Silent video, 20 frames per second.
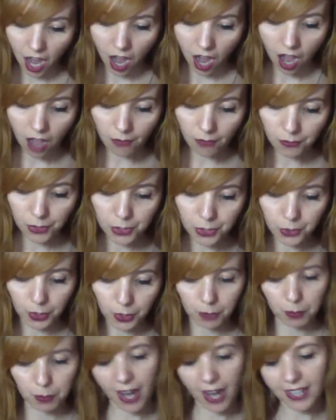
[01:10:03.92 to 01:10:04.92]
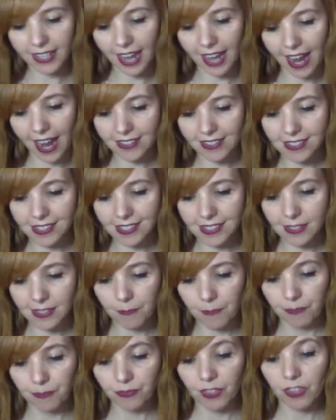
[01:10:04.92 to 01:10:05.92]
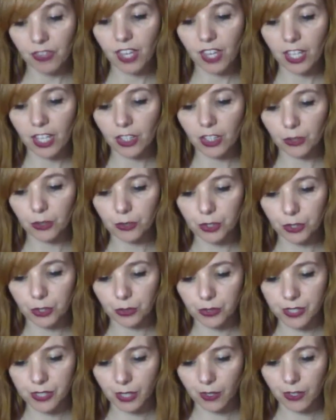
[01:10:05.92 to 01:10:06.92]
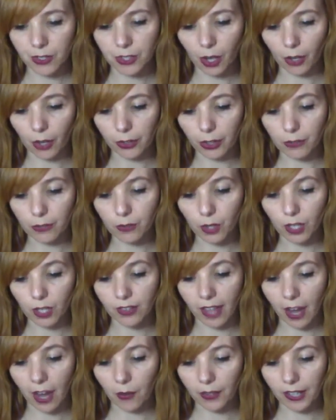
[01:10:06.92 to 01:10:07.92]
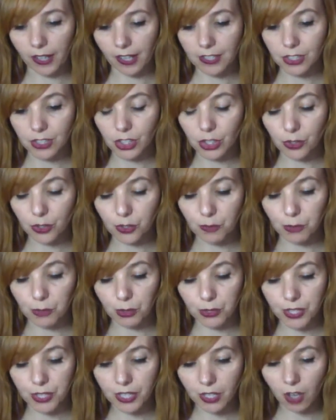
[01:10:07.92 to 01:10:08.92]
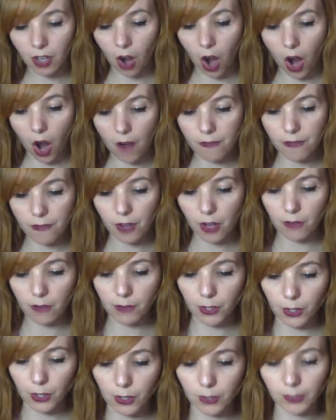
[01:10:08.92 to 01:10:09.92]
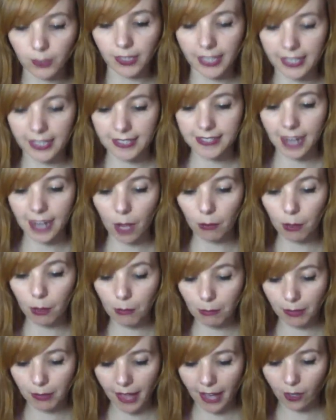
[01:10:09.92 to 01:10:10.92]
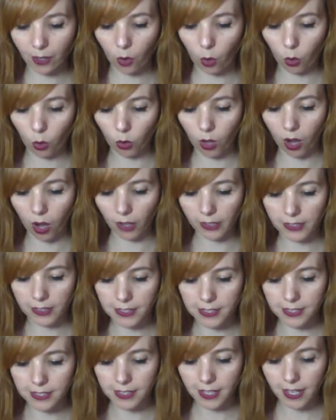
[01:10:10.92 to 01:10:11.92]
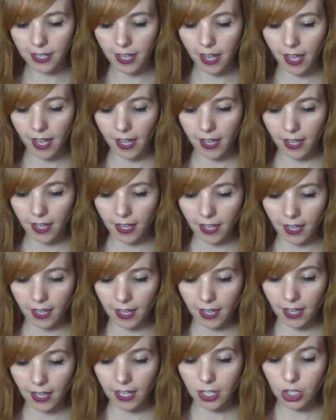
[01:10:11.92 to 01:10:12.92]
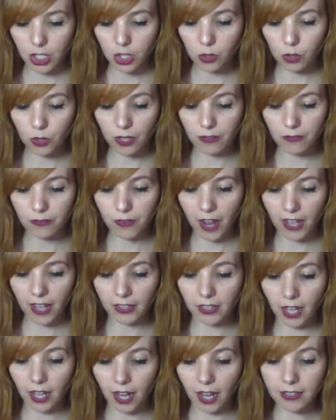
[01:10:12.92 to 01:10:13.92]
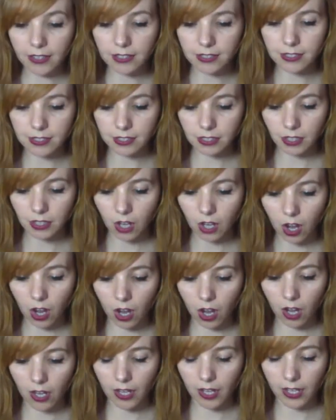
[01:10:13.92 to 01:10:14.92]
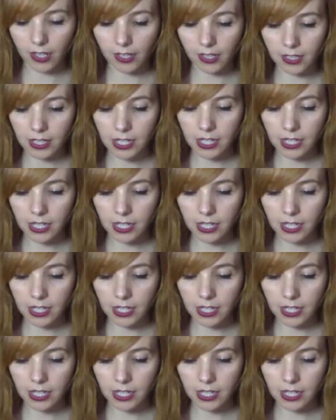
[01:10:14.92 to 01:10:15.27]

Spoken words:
of the Dork Pridecast. Thank you to Sarah Donner for allowing us to use music off of her latest album, Black Hole Heart. You can find us on